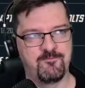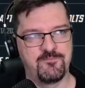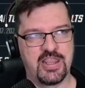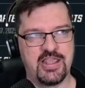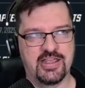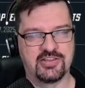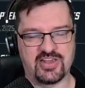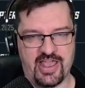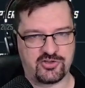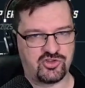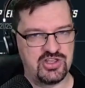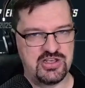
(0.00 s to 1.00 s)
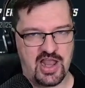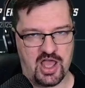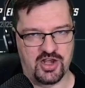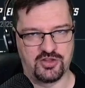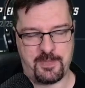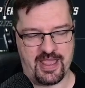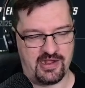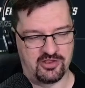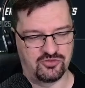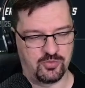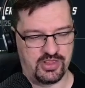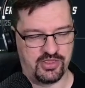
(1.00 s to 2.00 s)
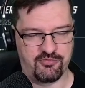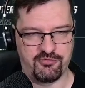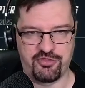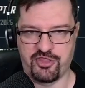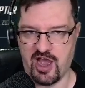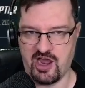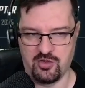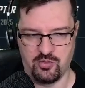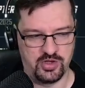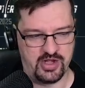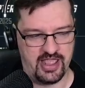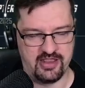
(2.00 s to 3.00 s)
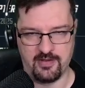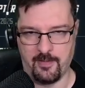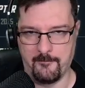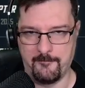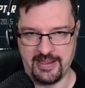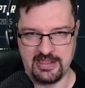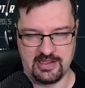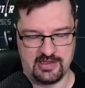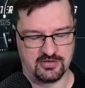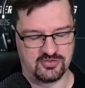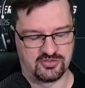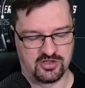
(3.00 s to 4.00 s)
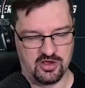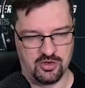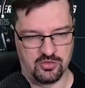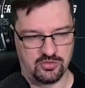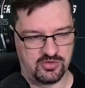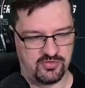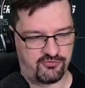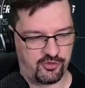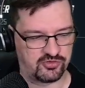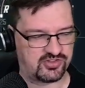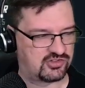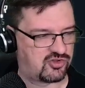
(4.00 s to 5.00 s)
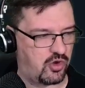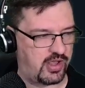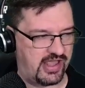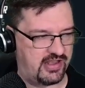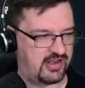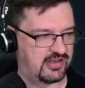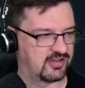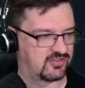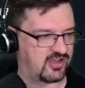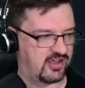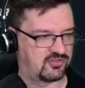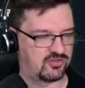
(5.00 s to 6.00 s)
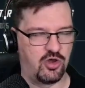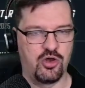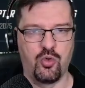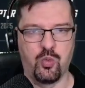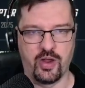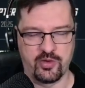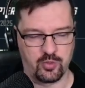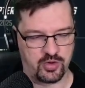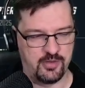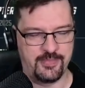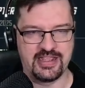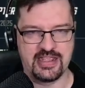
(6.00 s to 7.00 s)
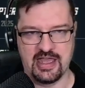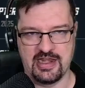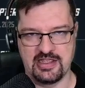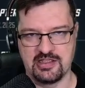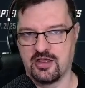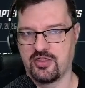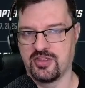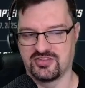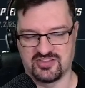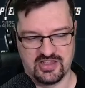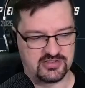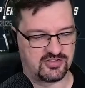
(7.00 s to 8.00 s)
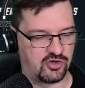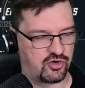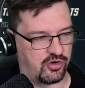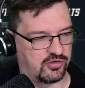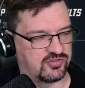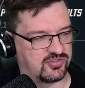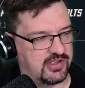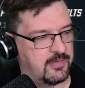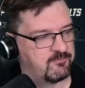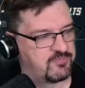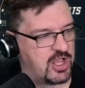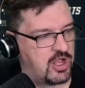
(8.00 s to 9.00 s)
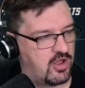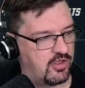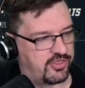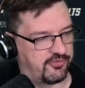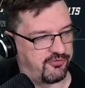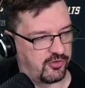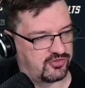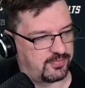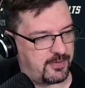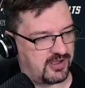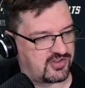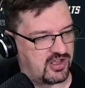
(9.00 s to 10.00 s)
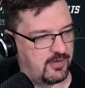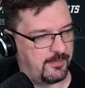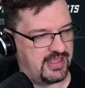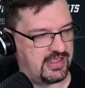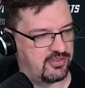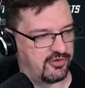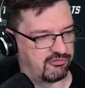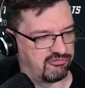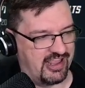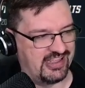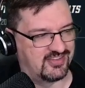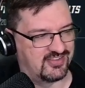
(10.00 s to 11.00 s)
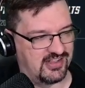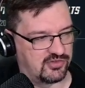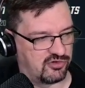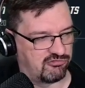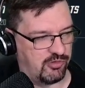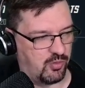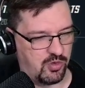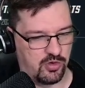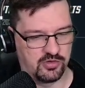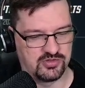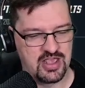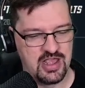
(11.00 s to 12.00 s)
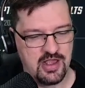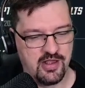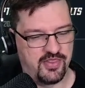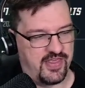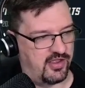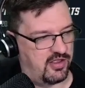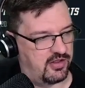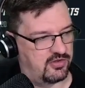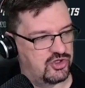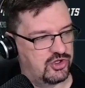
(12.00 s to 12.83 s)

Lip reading: it's actually not as bad as we thought it would end up being. So first, let's go ahead and discuss where we're going to be getting this intel currency. The first spot's going to be the raid season rewards. The new